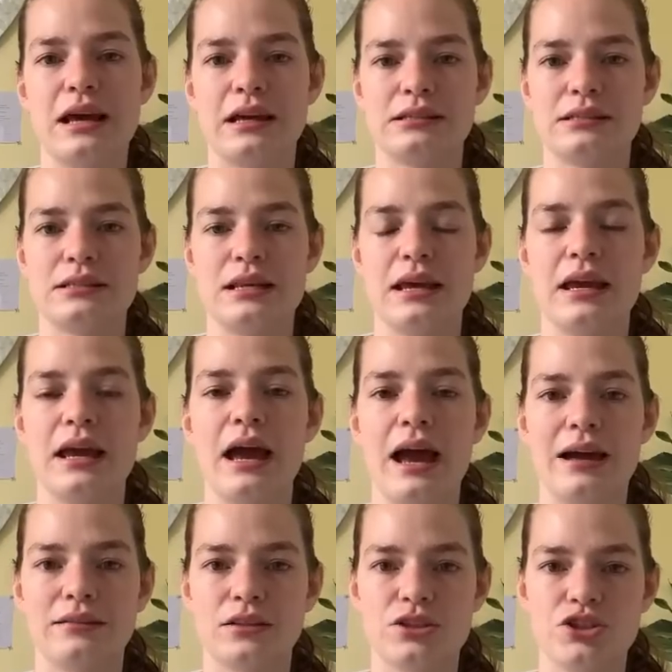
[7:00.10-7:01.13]
had to stay
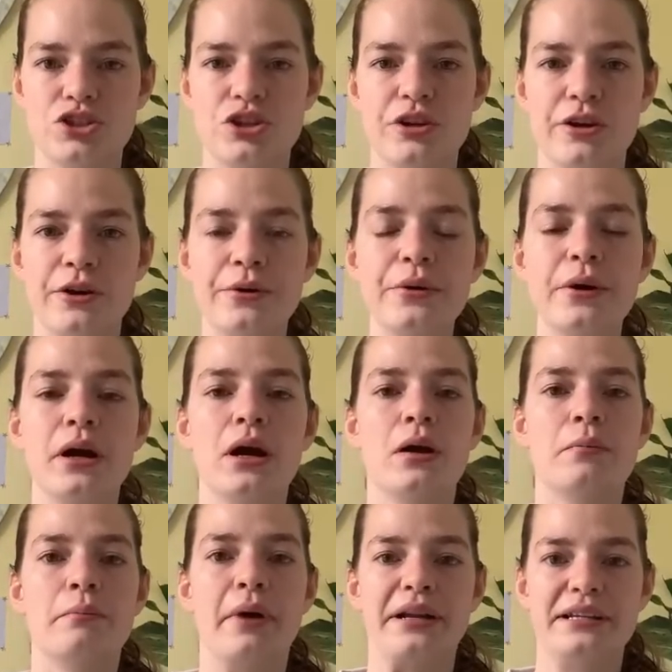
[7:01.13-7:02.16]
at the studio.
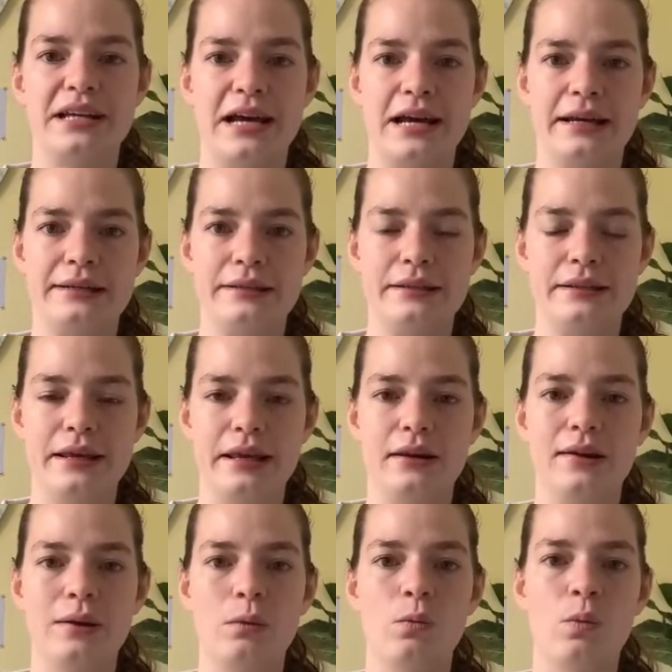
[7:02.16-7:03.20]
My dad then
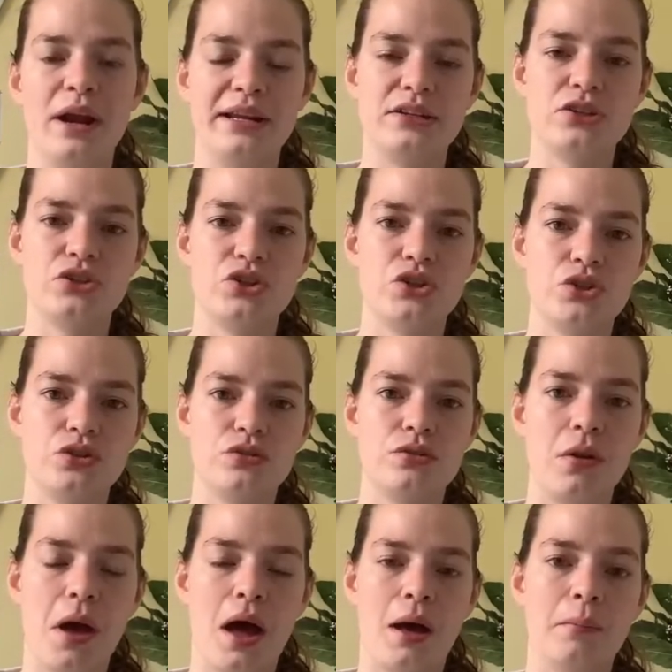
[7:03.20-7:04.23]
went,
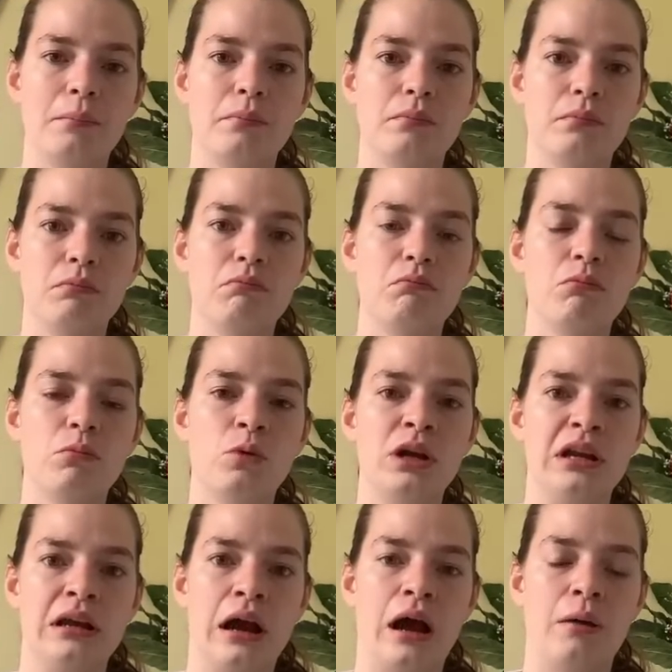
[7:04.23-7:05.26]

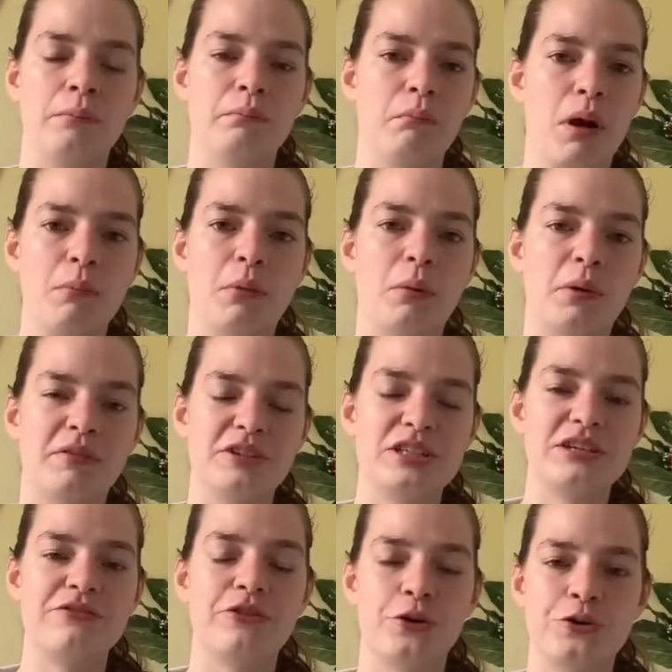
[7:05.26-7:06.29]
my mom
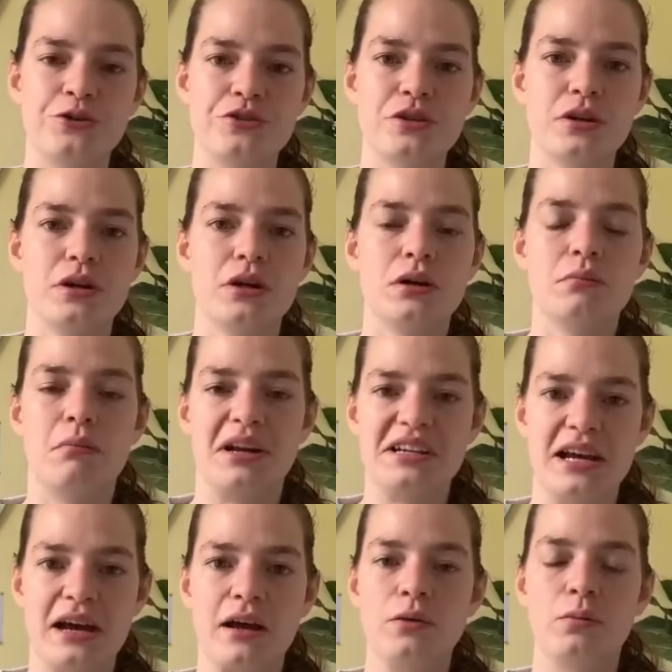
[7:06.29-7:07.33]
obviously phoned my
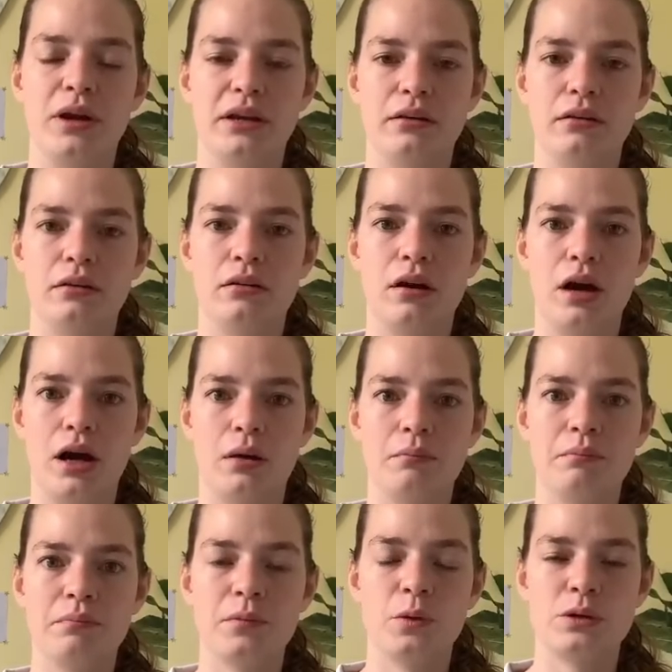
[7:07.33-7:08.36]
dad when
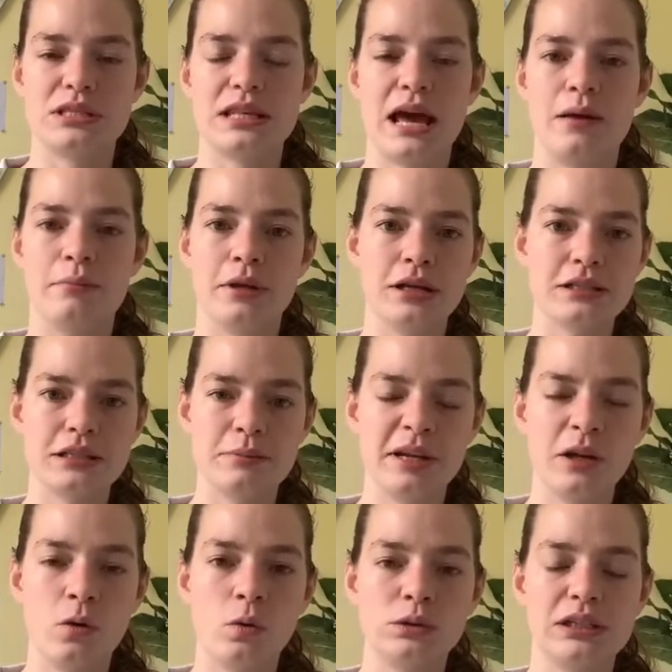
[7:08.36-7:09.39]
once the ambulance had been
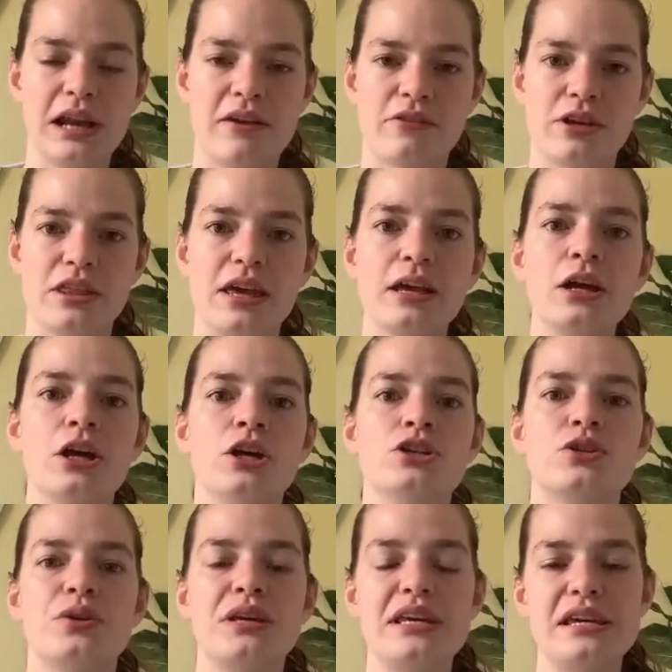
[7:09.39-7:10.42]
called and everything.
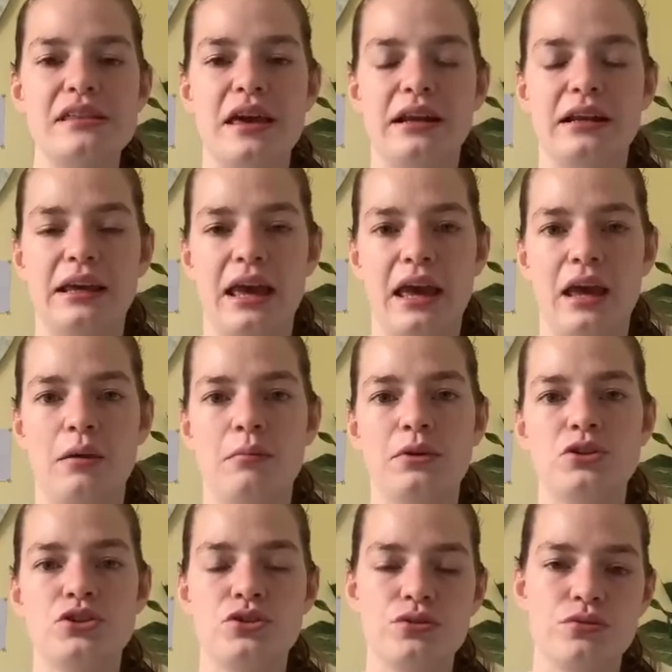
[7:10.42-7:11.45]
So he then came
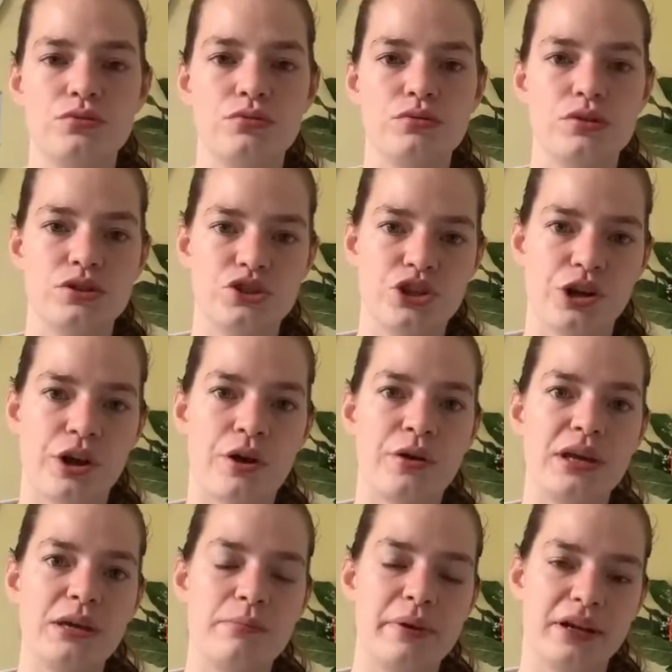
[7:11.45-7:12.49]
to the studio,
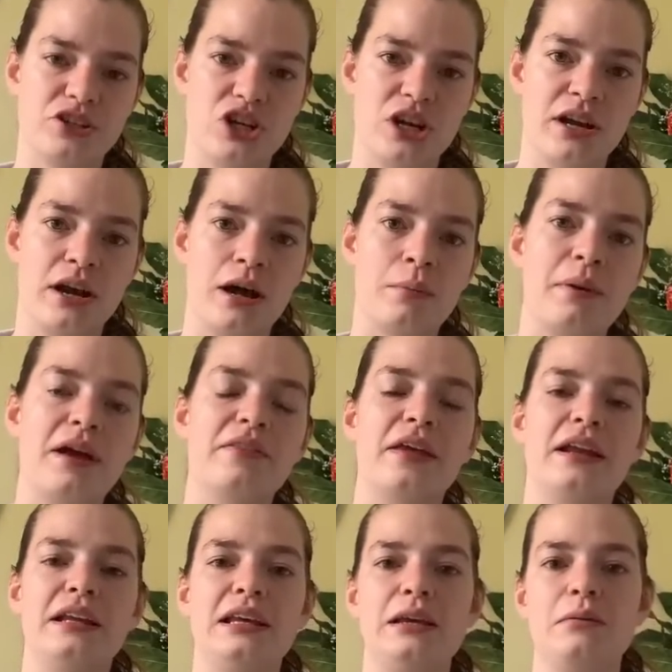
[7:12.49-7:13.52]
he picked Jade up, and
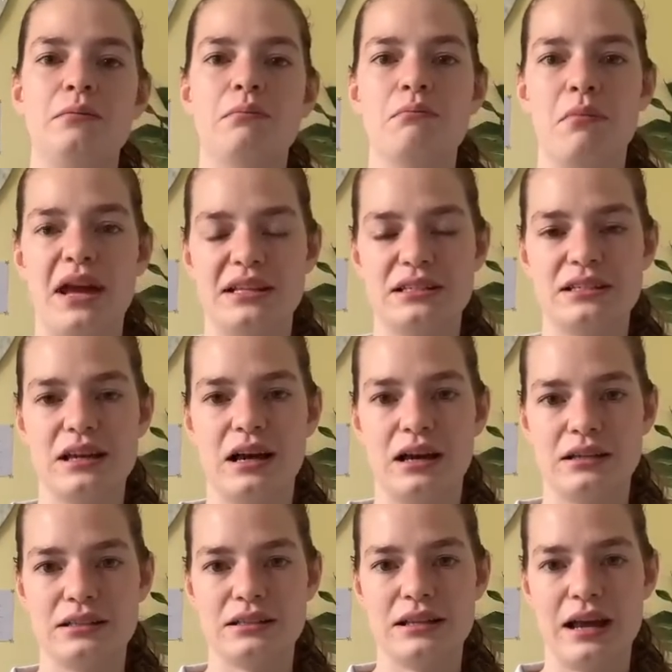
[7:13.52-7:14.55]
then he met
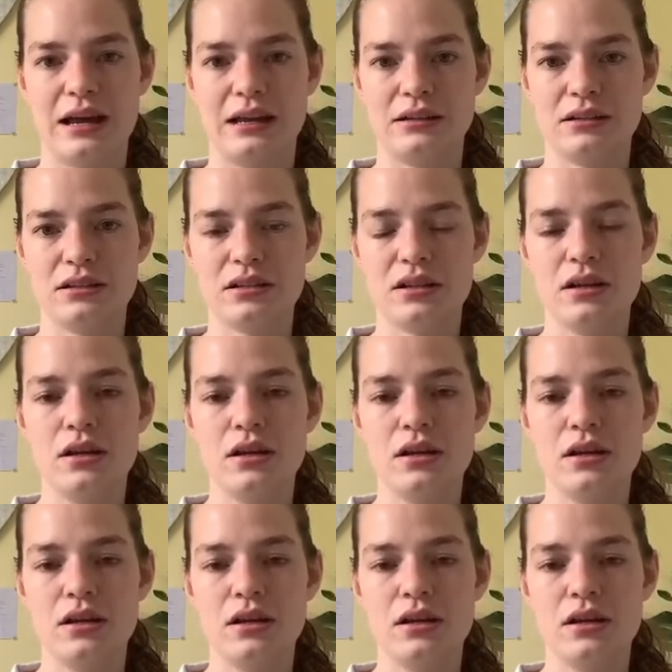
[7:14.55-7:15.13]
us at